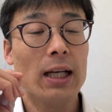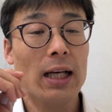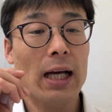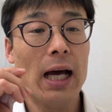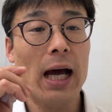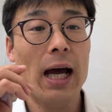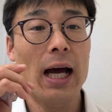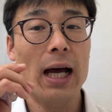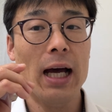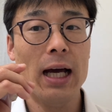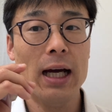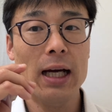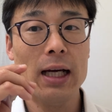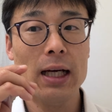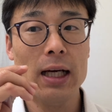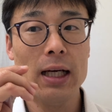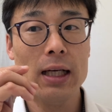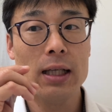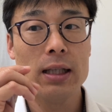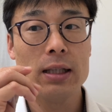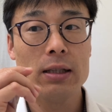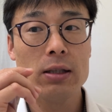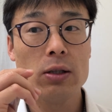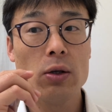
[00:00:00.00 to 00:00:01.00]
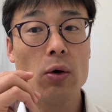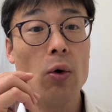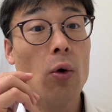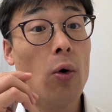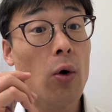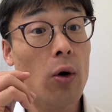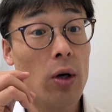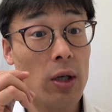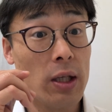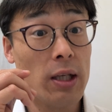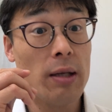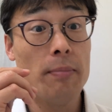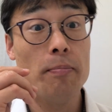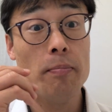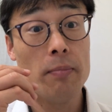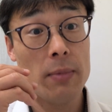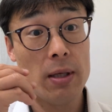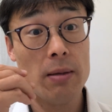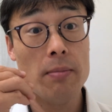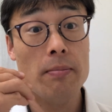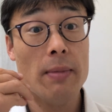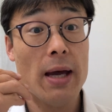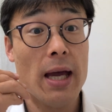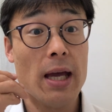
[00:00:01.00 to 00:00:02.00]
or
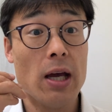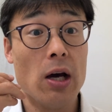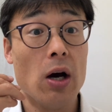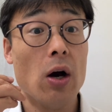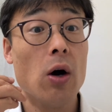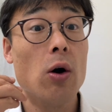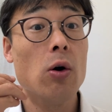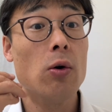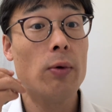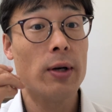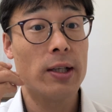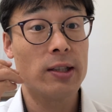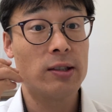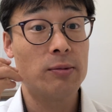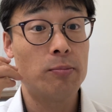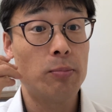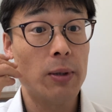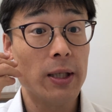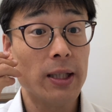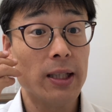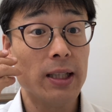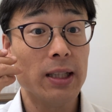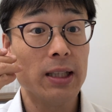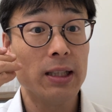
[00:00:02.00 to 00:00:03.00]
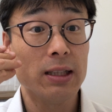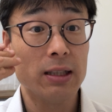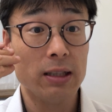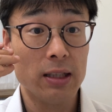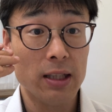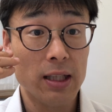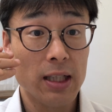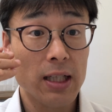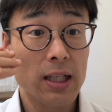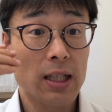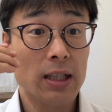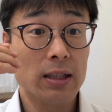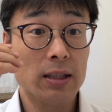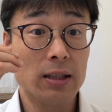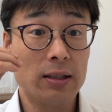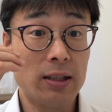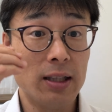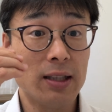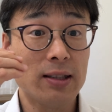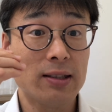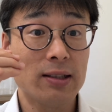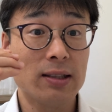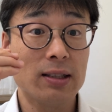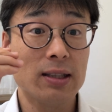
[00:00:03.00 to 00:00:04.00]
it may always bend, the
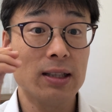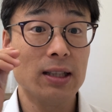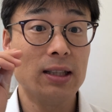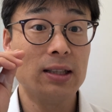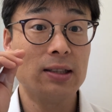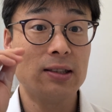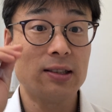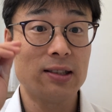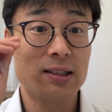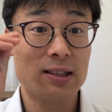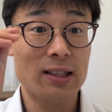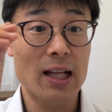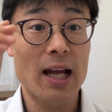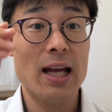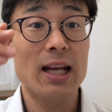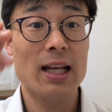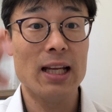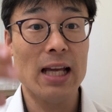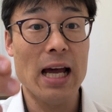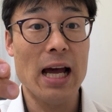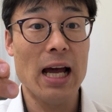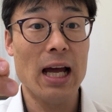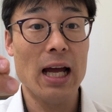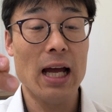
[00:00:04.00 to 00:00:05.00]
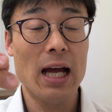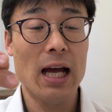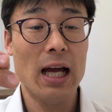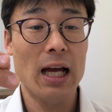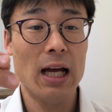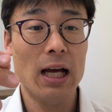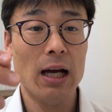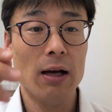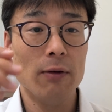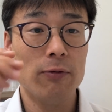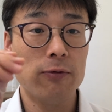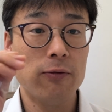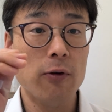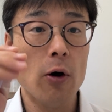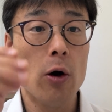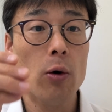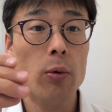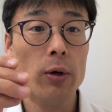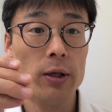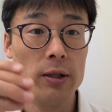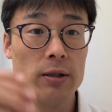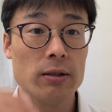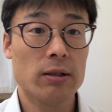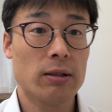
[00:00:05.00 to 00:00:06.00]
disc is staying
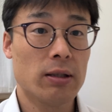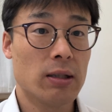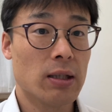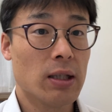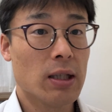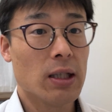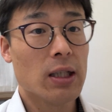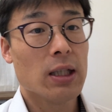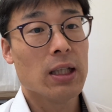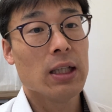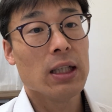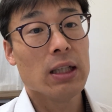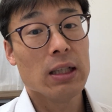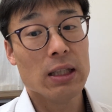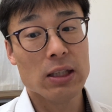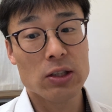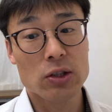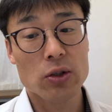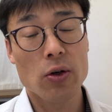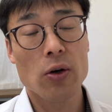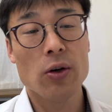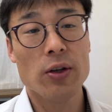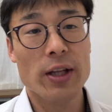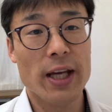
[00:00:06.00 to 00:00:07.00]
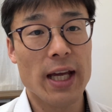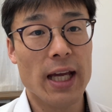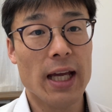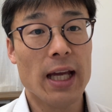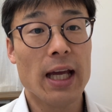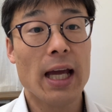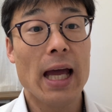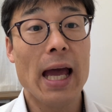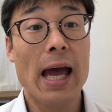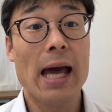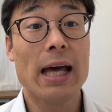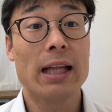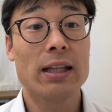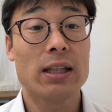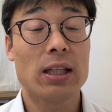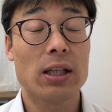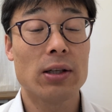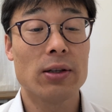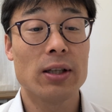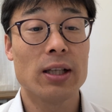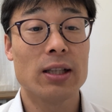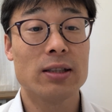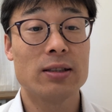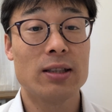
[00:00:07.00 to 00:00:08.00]
forward. It's called the
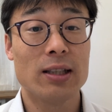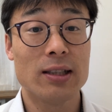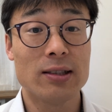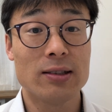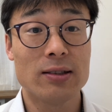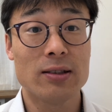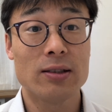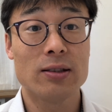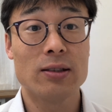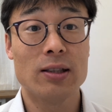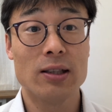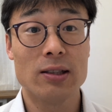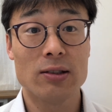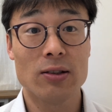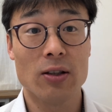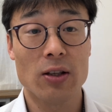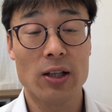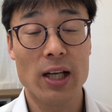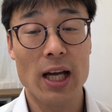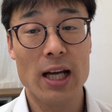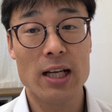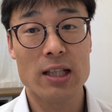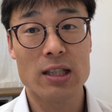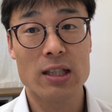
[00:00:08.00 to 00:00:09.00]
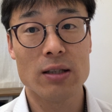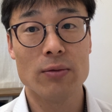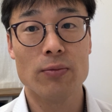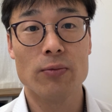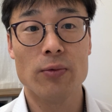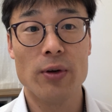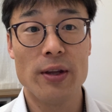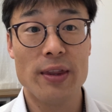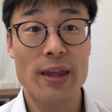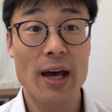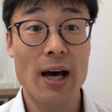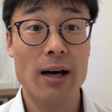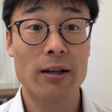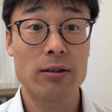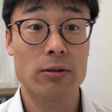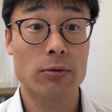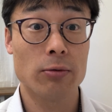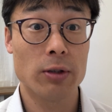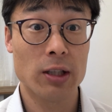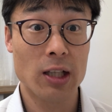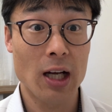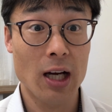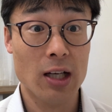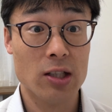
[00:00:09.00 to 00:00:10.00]
anterior disc dislocation without
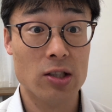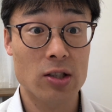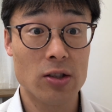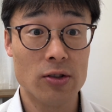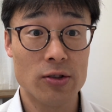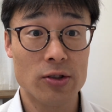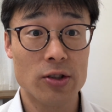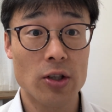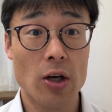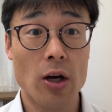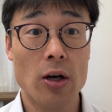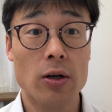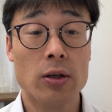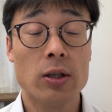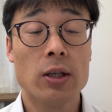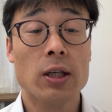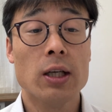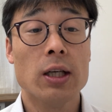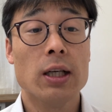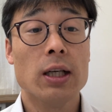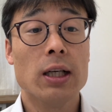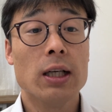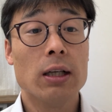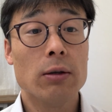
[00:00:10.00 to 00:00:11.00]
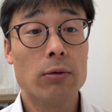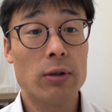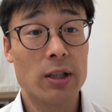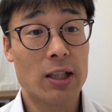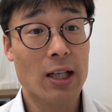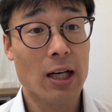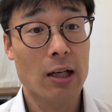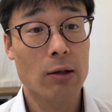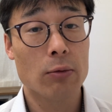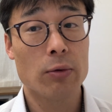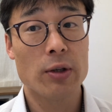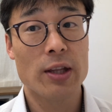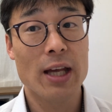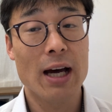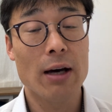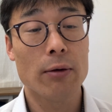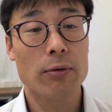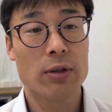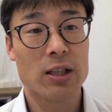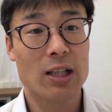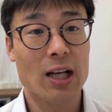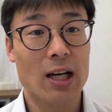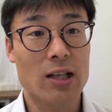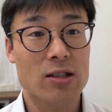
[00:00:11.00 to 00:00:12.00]
reduction. So without
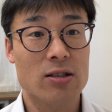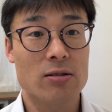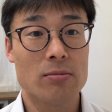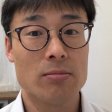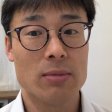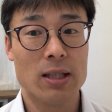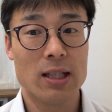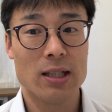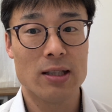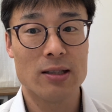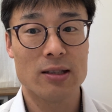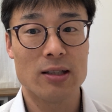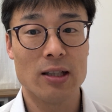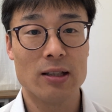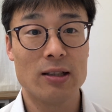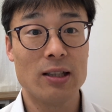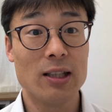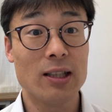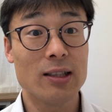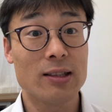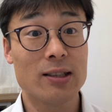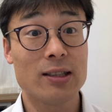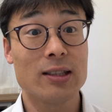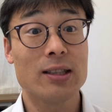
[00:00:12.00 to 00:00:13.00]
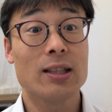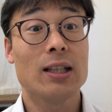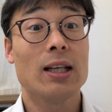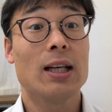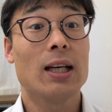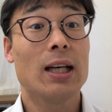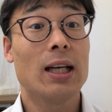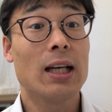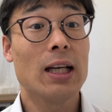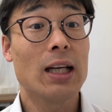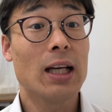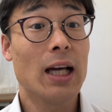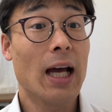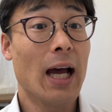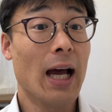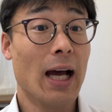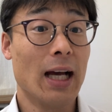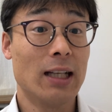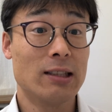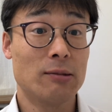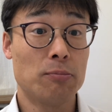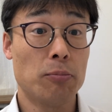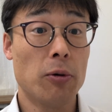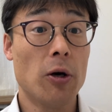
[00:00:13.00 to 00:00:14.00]
reduction means the disc
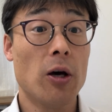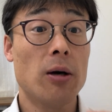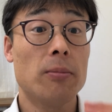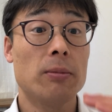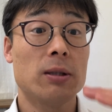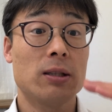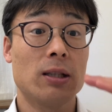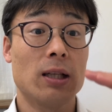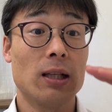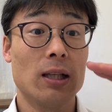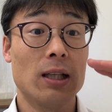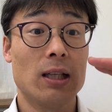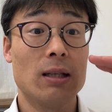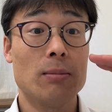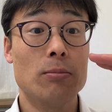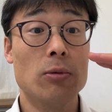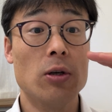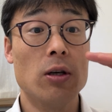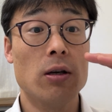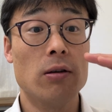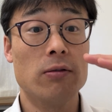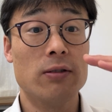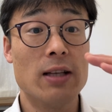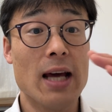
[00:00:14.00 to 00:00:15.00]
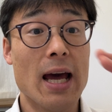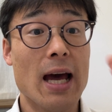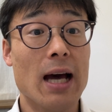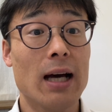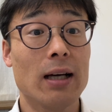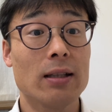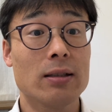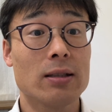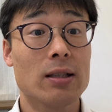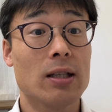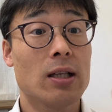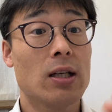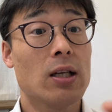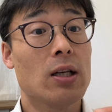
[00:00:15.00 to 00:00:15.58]
has permanently moved out.